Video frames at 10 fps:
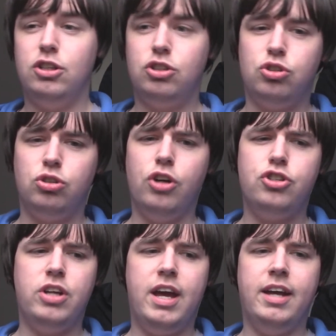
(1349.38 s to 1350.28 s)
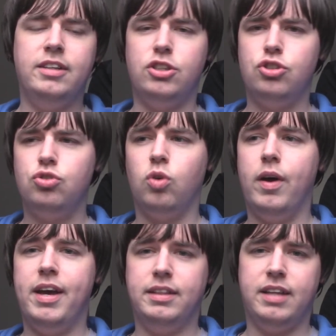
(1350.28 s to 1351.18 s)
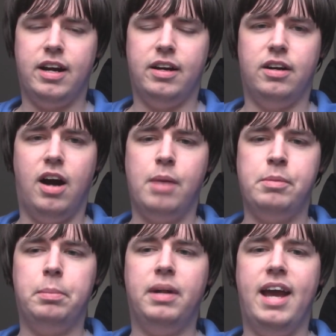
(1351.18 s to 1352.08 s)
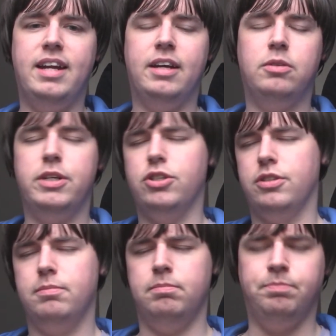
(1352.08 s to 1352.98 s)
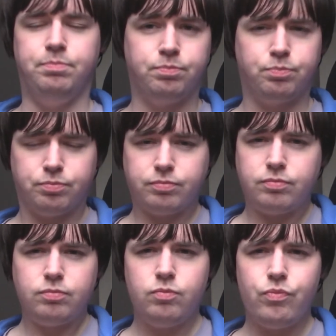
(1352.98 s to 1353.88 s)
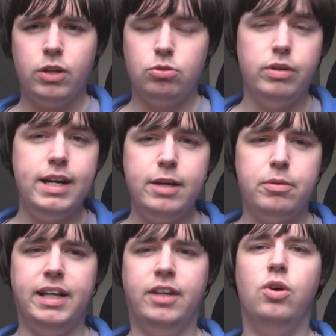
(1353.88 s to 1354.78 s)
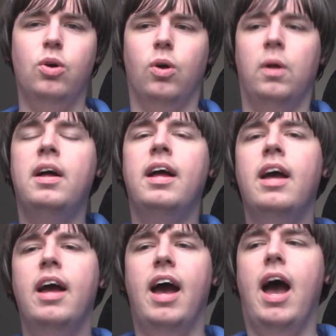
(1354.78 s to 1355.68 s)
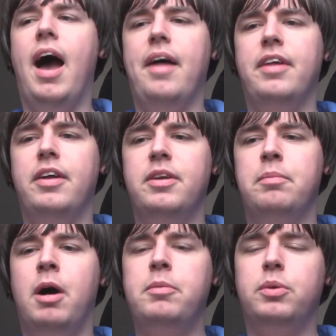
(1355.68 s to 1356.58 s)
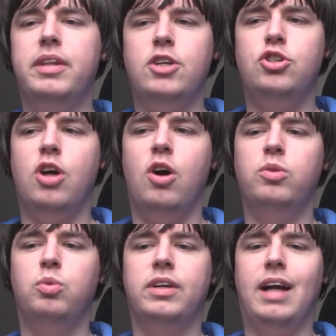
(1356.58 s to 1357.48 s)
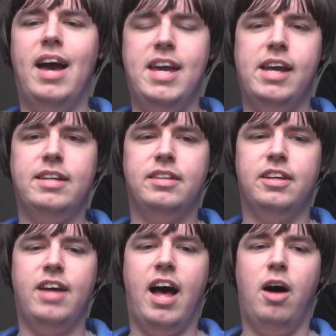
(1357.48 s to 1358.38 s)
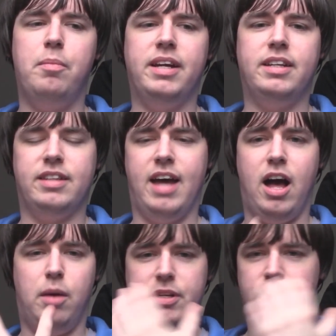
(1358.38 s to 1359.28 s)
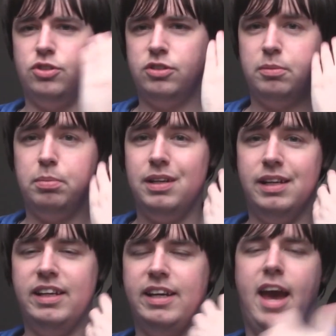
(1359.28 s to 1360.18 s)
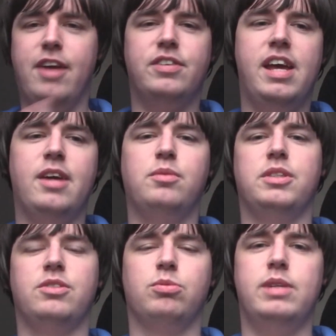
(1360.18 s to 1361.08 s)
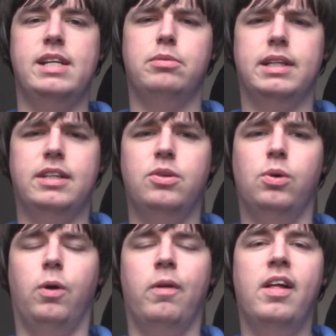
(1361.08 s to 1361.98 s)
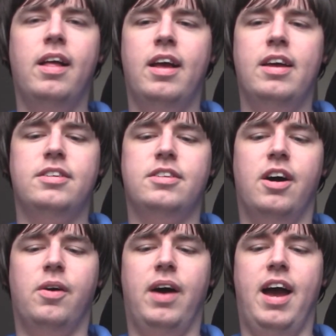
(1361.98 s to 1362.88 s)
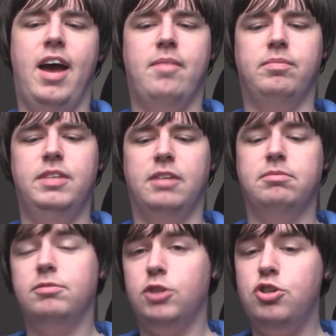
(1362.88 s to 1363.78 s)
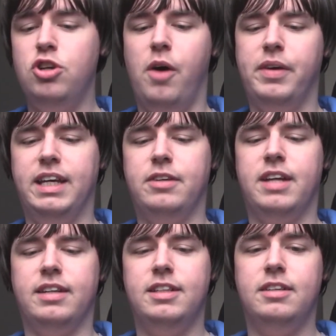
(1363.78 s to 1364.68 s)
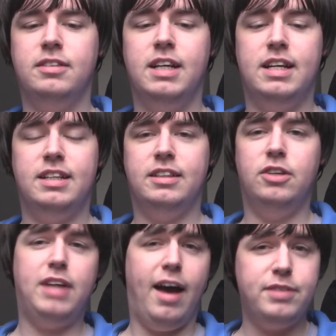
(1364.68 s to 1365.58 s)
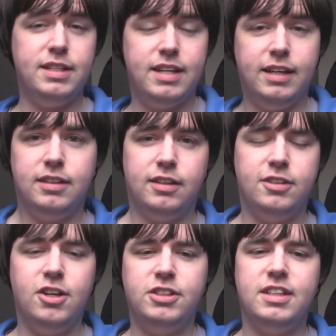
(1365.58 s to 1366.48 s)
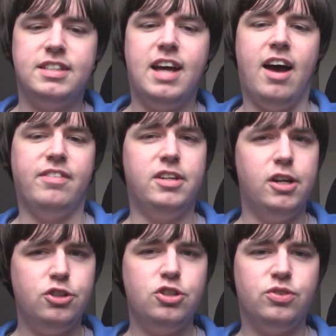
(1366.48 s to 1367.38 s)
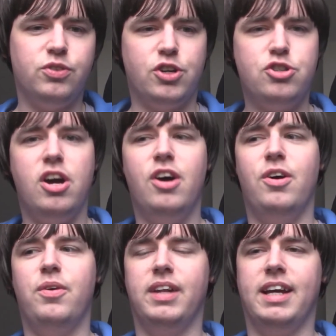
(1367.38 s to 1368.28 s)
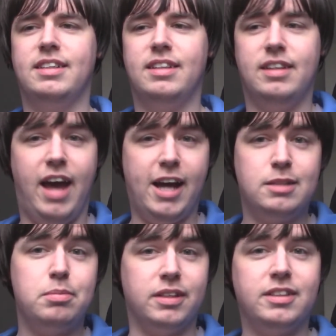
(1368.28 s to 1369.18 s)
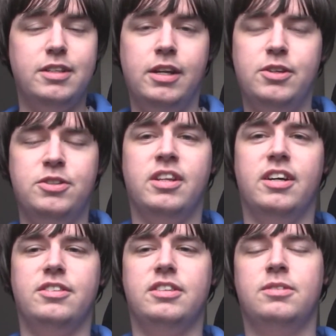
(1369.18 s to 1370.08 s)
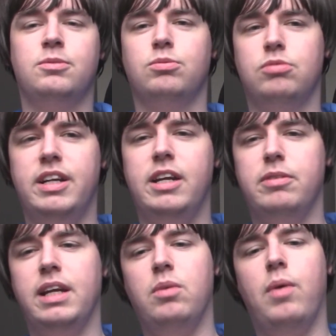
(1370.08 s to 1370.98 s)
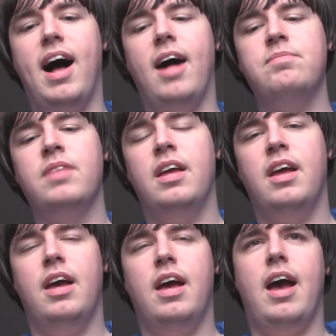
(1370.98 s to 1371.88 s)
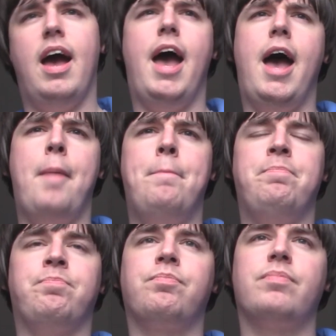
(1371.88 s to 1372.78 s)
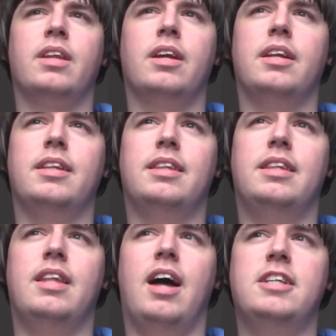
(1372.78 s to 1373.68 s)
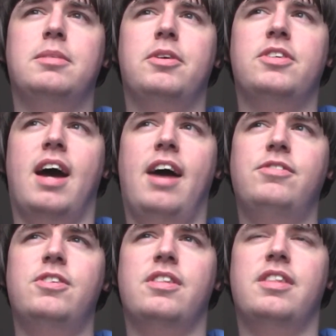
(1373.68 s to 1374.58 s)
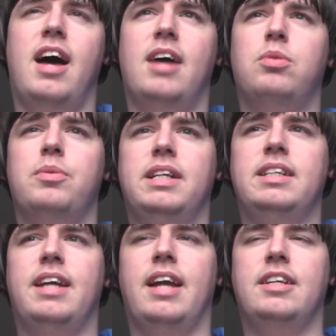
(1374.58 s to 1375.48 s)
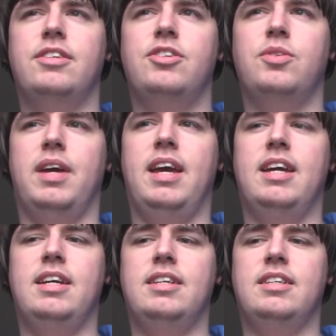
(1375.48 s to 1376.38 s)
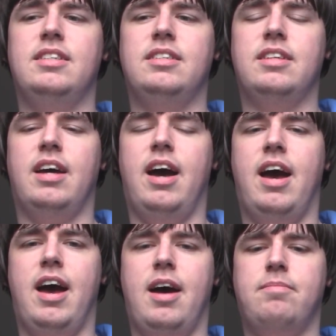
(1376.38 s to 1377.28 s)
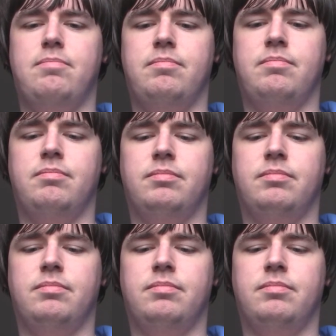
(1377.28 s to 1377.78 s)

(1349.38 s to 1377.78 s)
crushing, destroying their armor plating, which is really, really cool. Uh, the, the moment where they showed one guy hitting the helmet and the helmet just completely caved in was really, really cool. So, um, you know, just showing you that, you know, those gaffi sticks that the Tuskens have, they're not just for show. Like, an expert can use those really, really well. Um, I suppose after that, what we need to get into is um,